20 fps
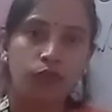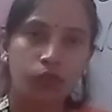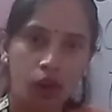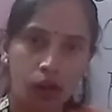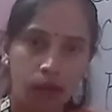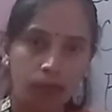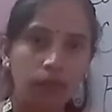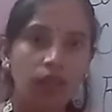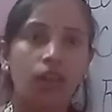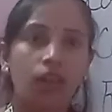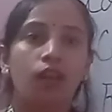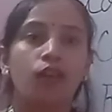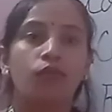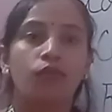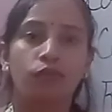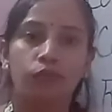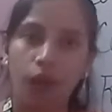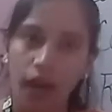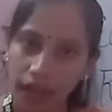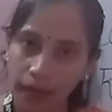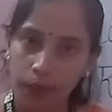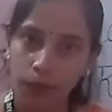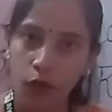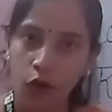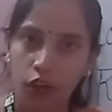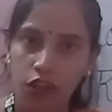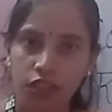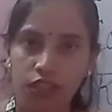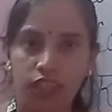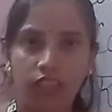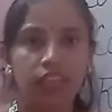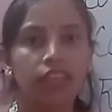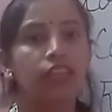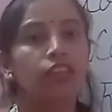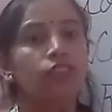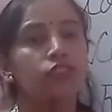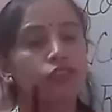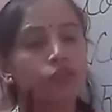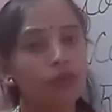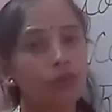from one
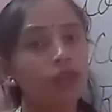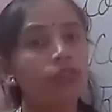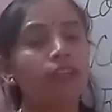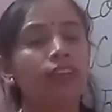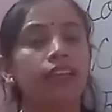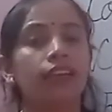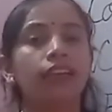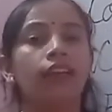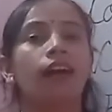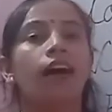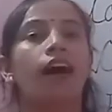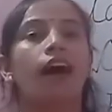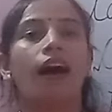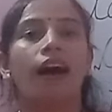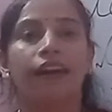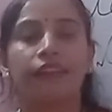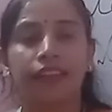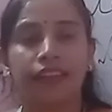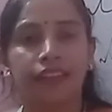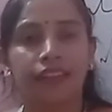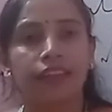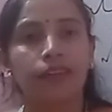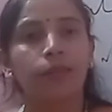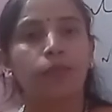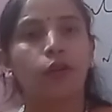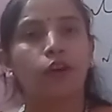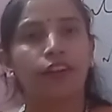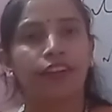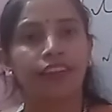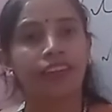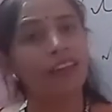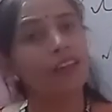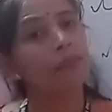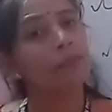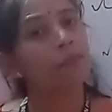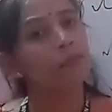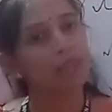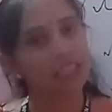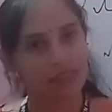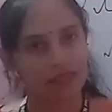body to the another
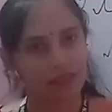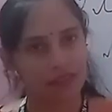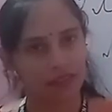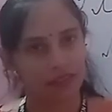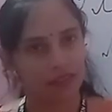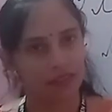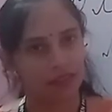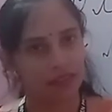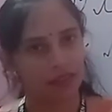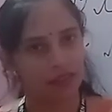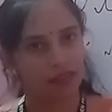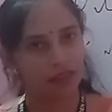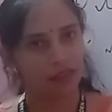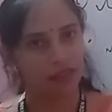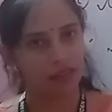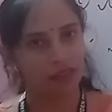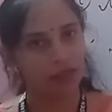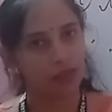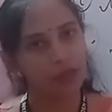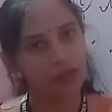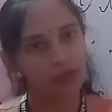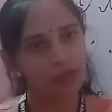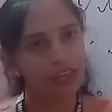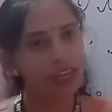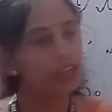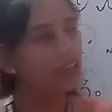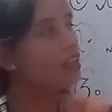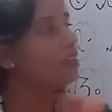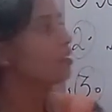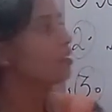body measure. Okay,